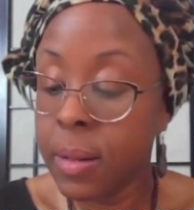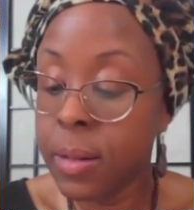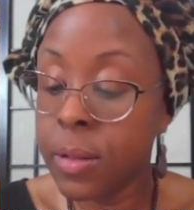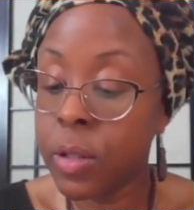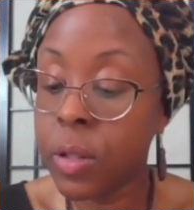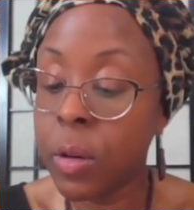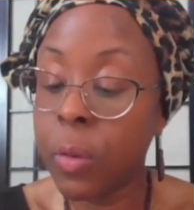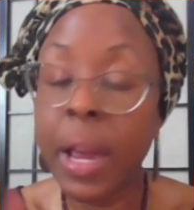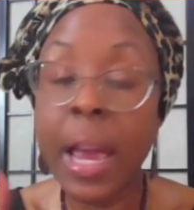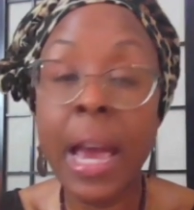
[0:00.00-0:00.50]

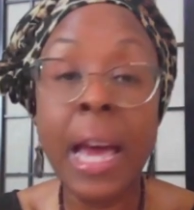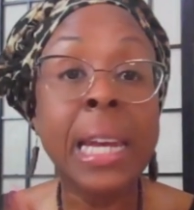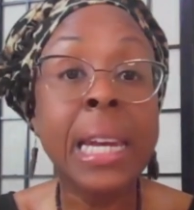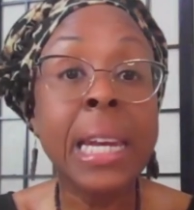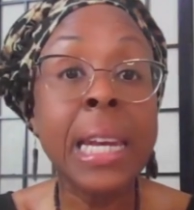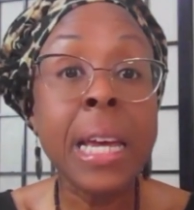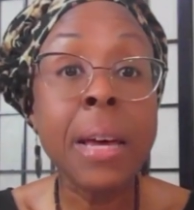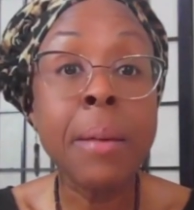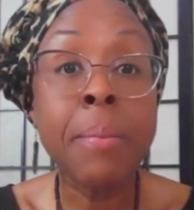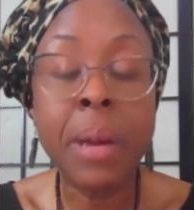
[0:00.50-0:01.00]
So we had
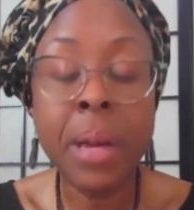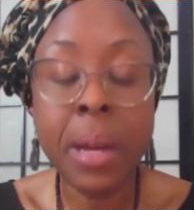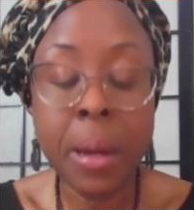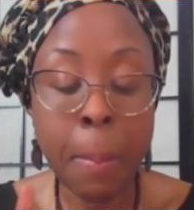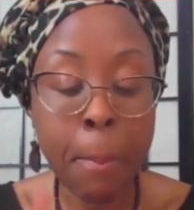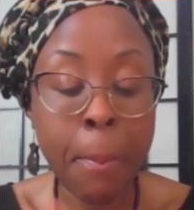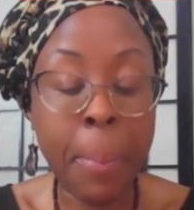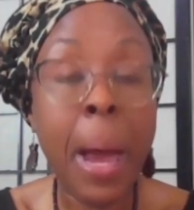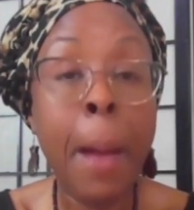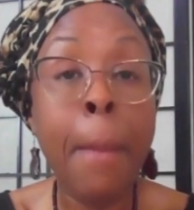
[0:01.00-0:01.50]

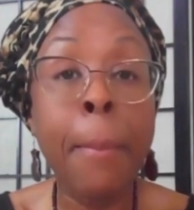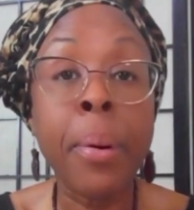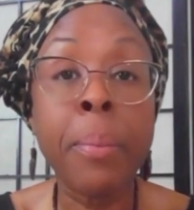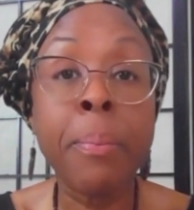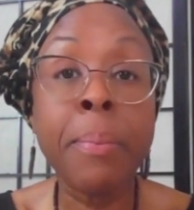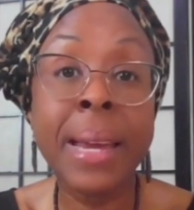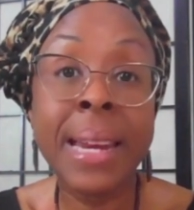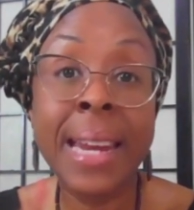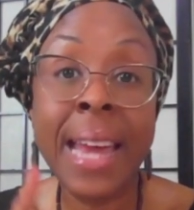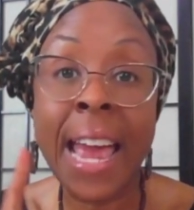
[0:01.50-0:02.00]
lemon,
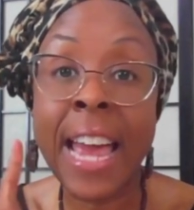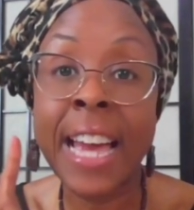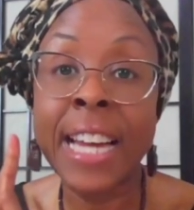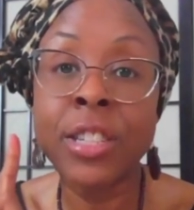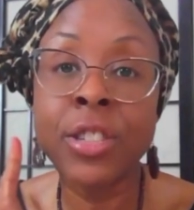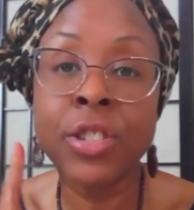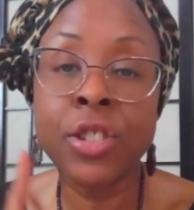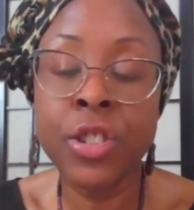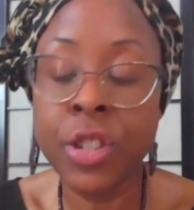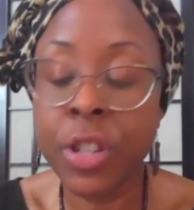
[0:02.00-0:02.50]
peppermint,
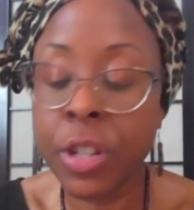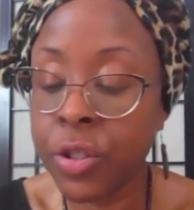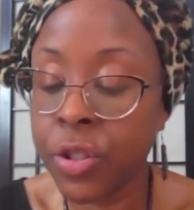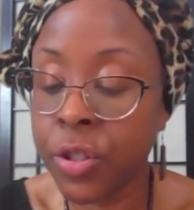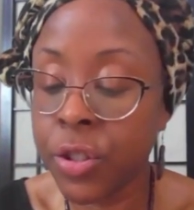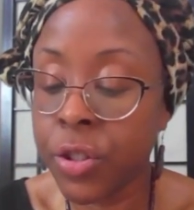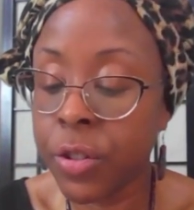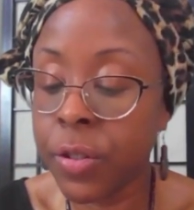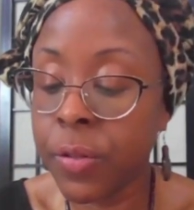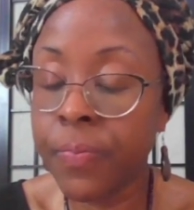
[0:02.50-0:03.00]
and
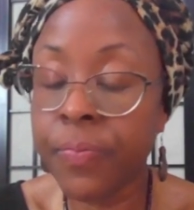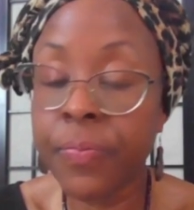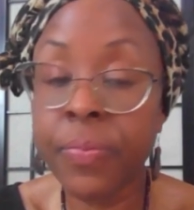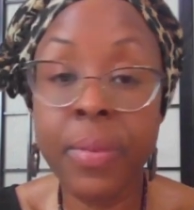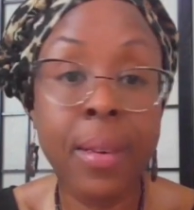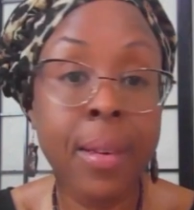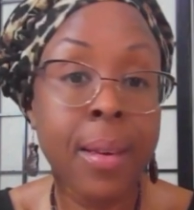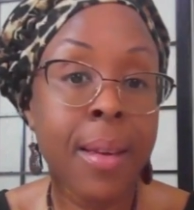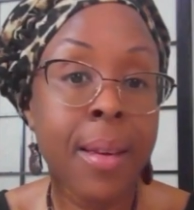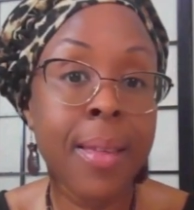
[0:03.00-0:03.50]
ginger.
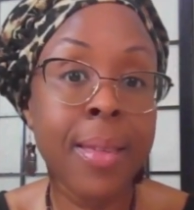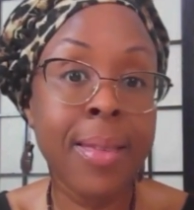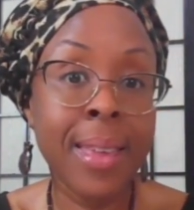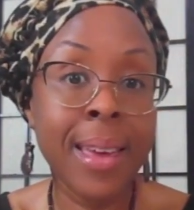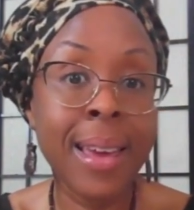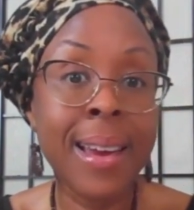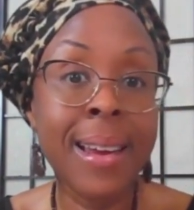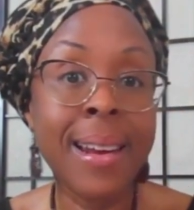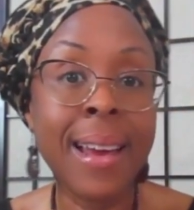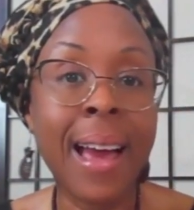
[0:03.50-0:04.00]

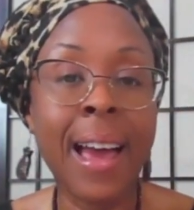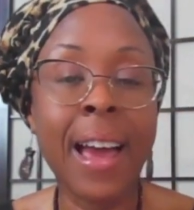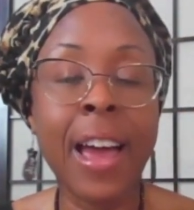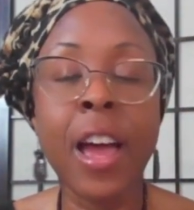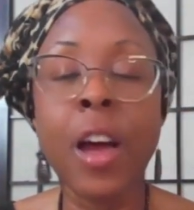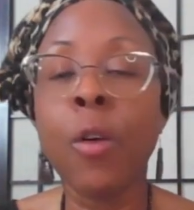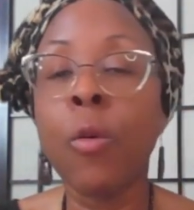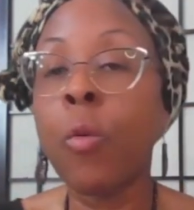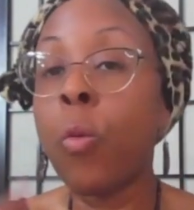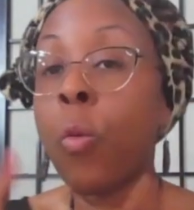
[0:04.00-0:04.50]
Then I
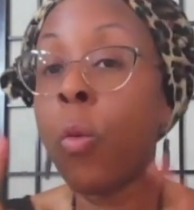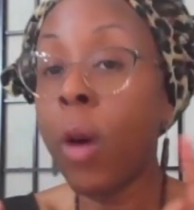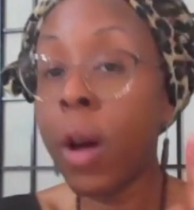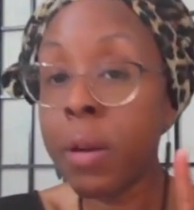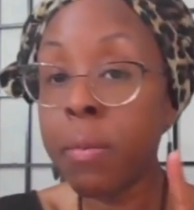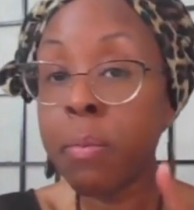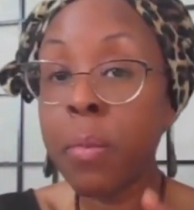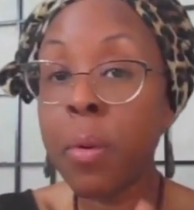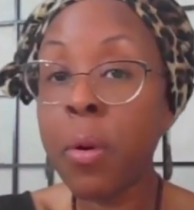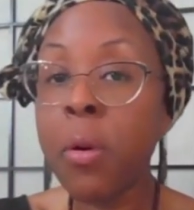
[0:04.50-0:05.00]
have
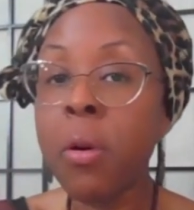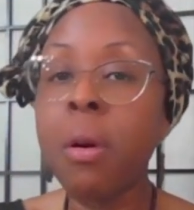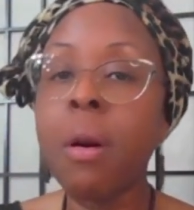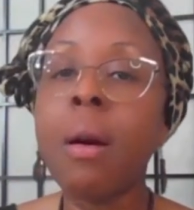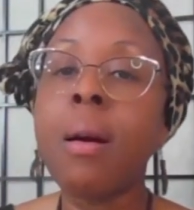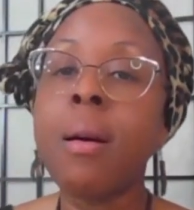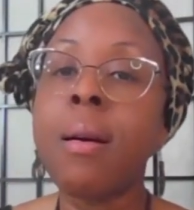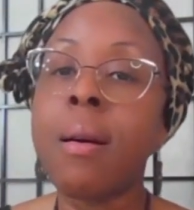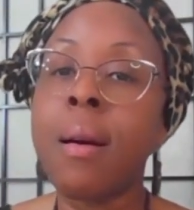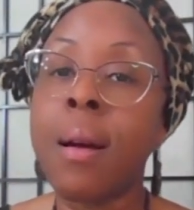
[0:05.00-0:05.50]
one more
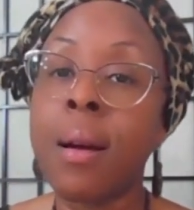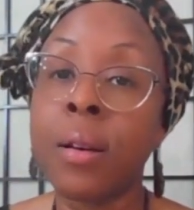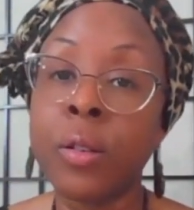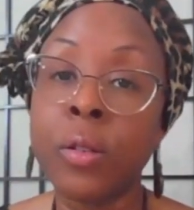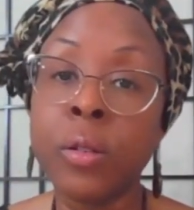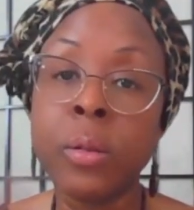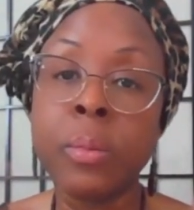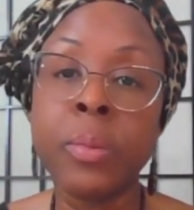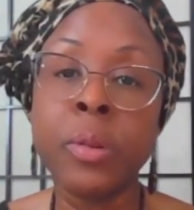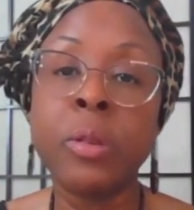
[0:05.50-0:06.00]

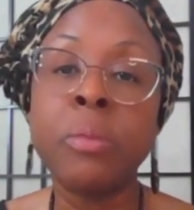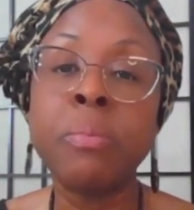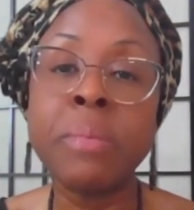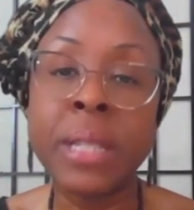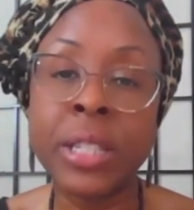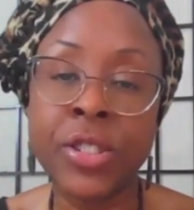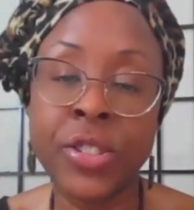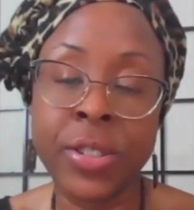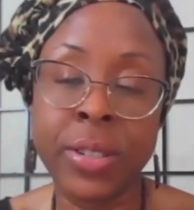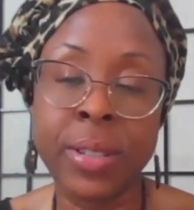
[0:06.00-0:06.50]
honorable
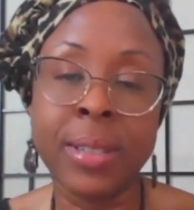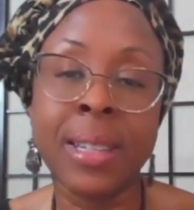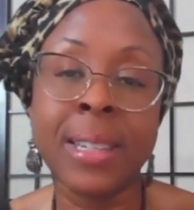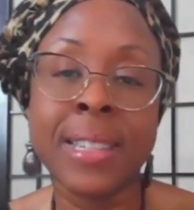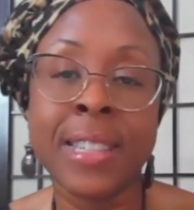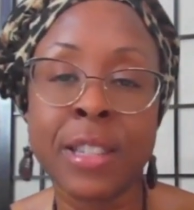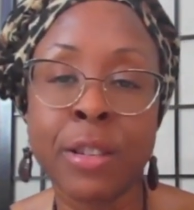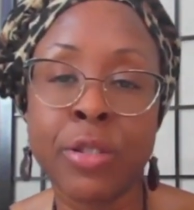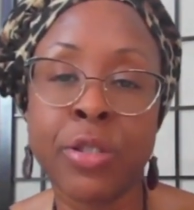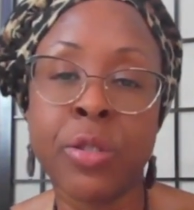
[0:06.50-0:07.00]
mention
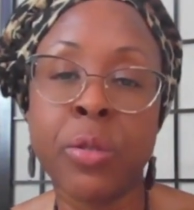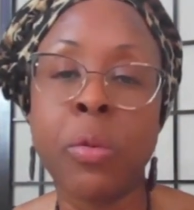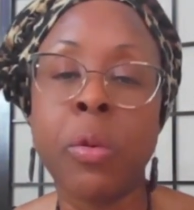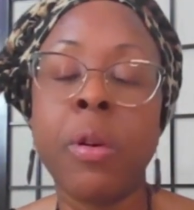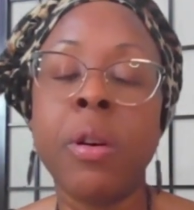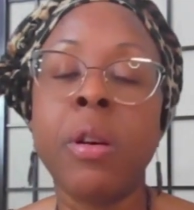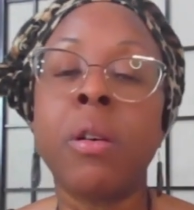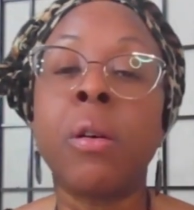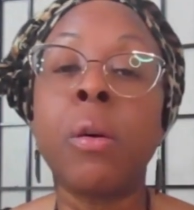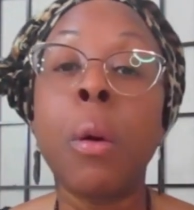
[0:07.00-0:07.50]
essential
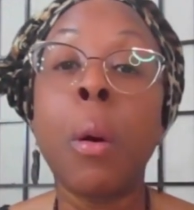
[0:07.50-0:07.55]
oil,